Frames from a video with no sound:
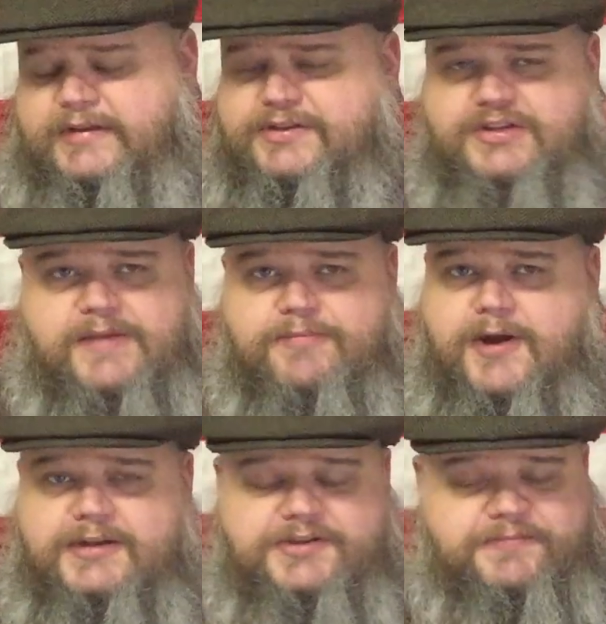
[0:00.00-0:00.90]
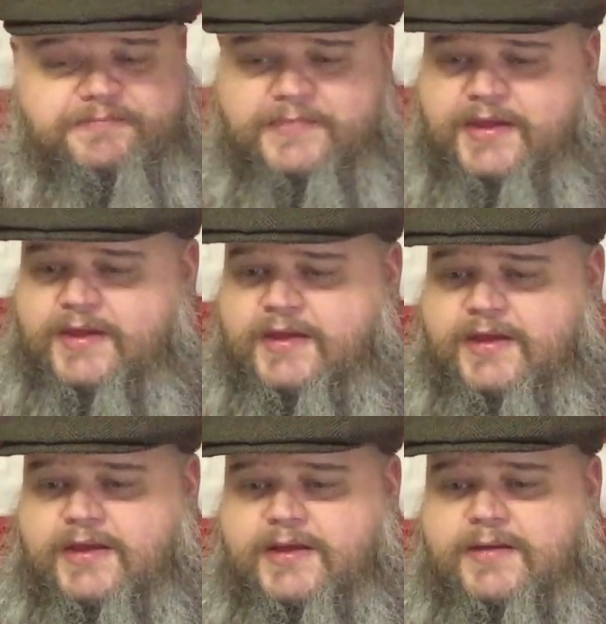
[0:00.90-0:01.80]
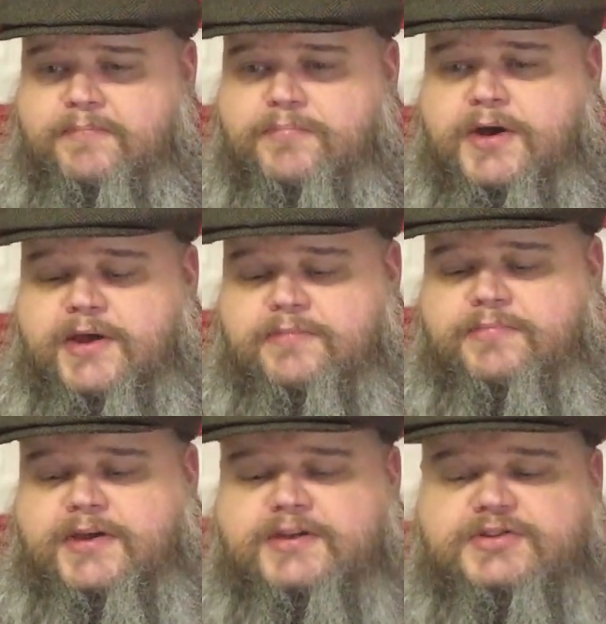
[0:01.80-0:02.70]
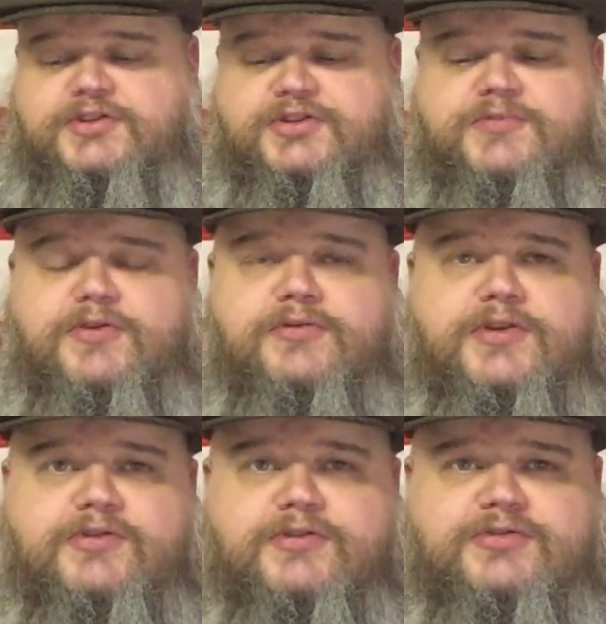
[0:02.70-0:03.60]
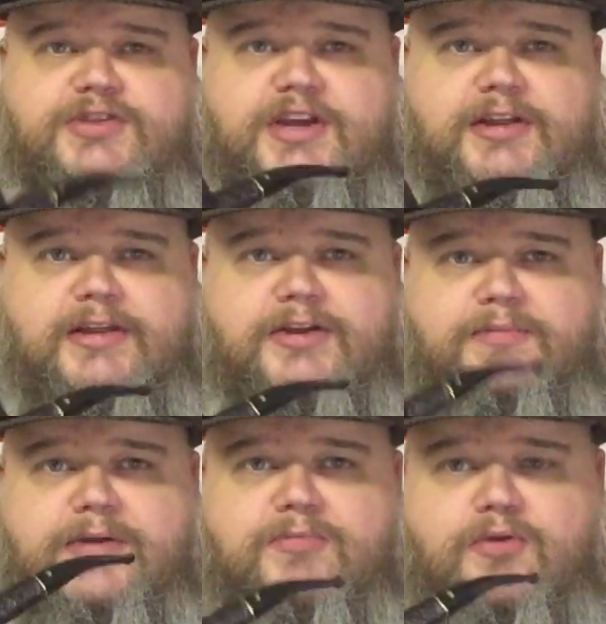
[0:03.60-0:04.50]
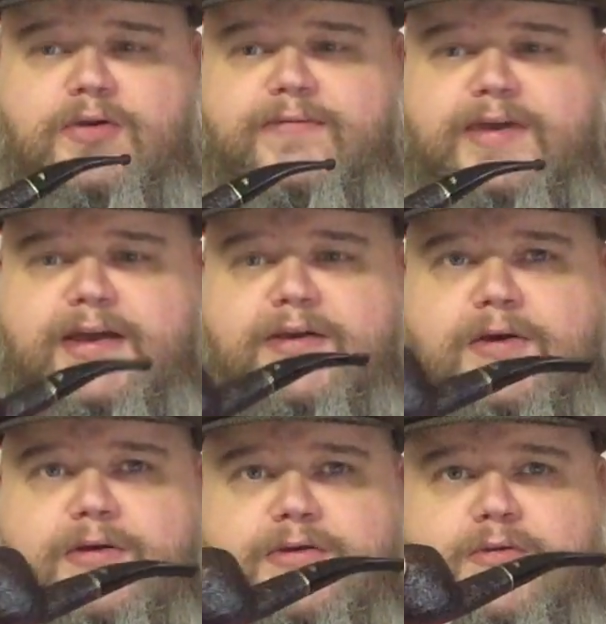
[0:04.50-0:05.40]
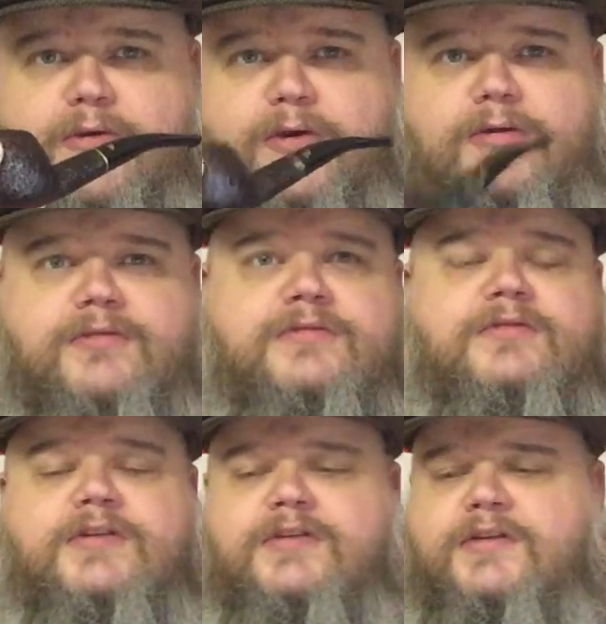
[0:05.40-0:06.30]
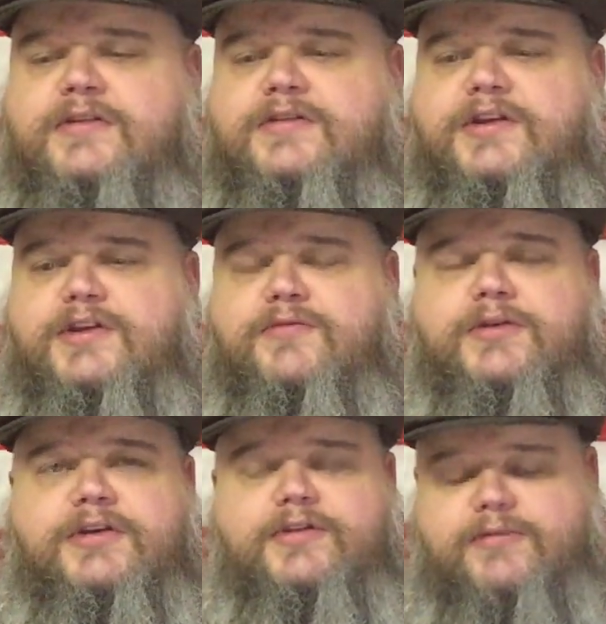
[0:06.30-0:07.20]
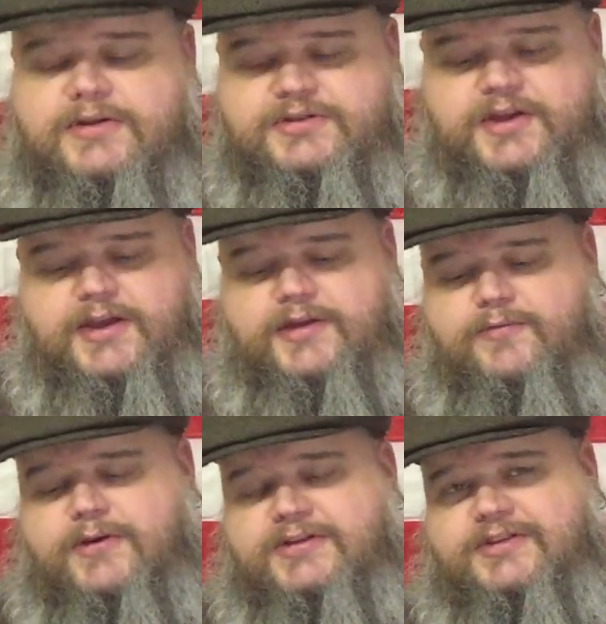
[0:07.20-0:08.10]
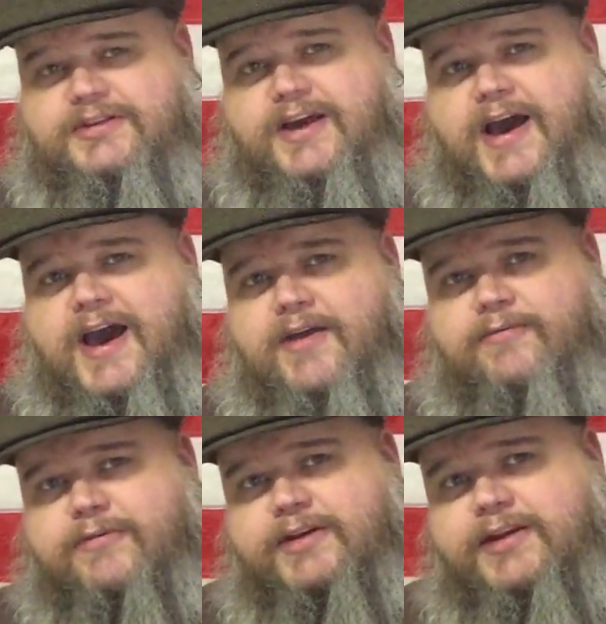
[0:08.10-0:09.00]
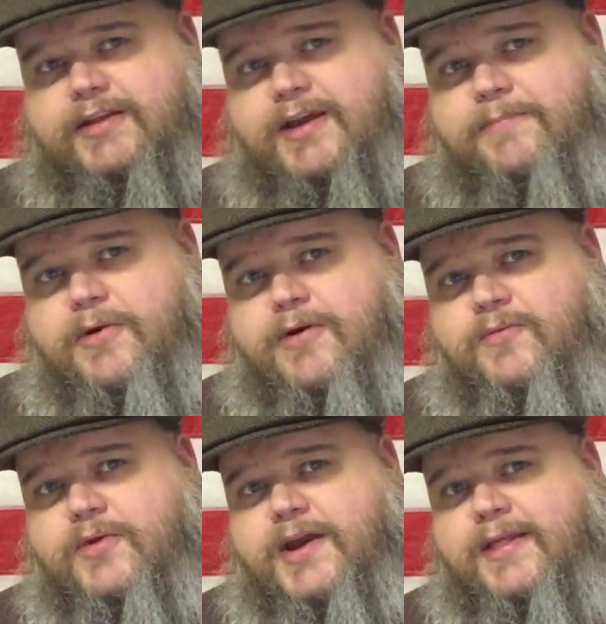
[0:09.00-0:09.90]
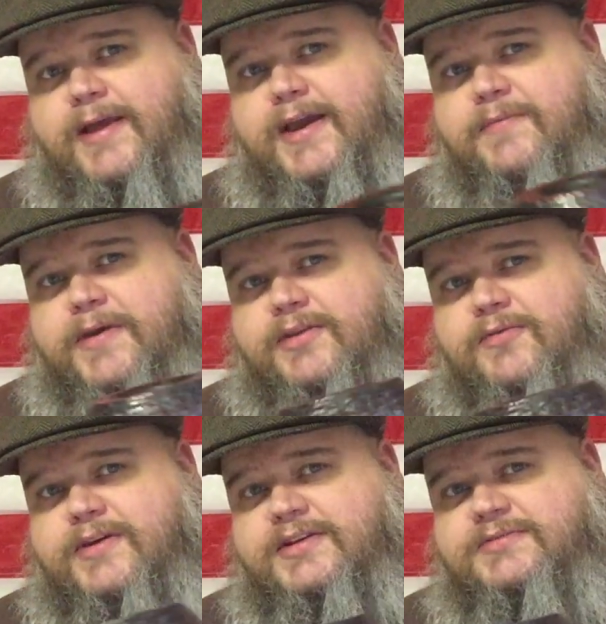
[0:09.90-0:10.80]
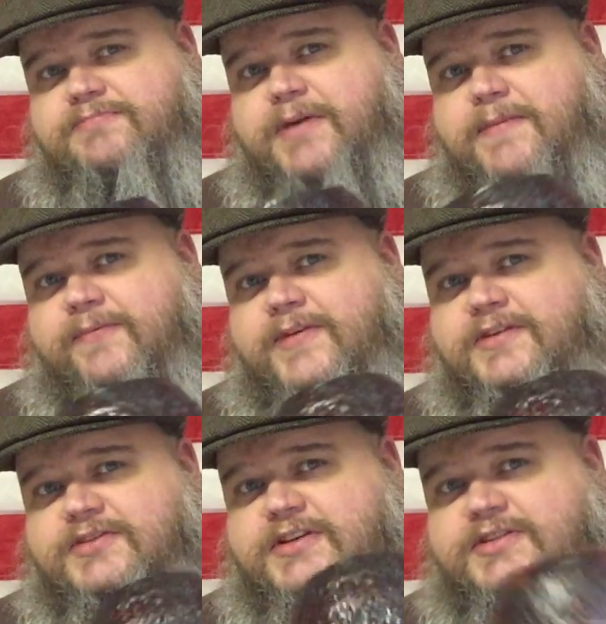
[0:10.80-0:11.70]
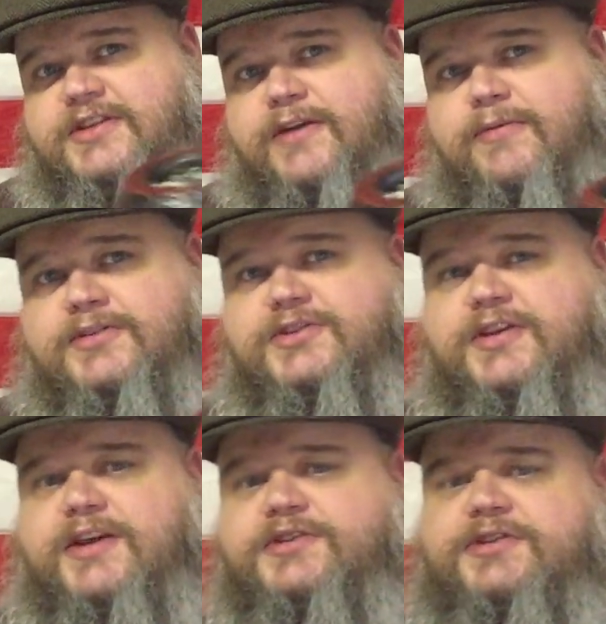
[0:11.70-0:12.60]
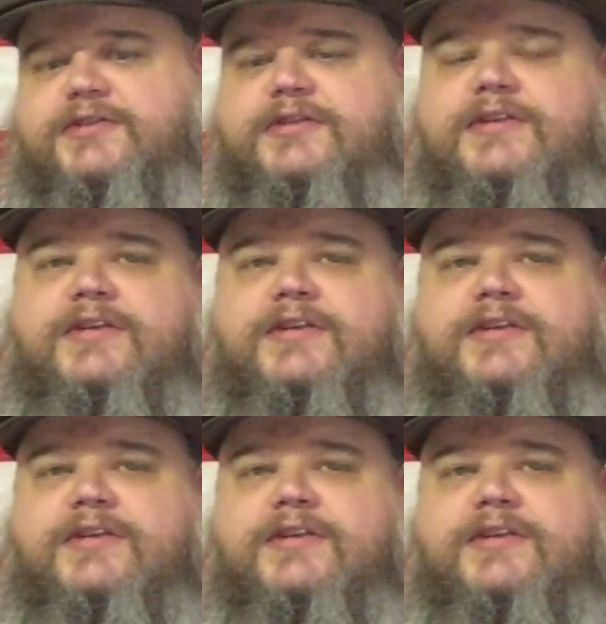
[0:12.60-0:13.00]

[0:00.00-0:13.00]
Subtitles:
Same price. But because it's a smooth, you do see a little bit more of that hard corner than you will on the rusticated ones. And I really like, part of what I like about the way this pipe feels is that rustication.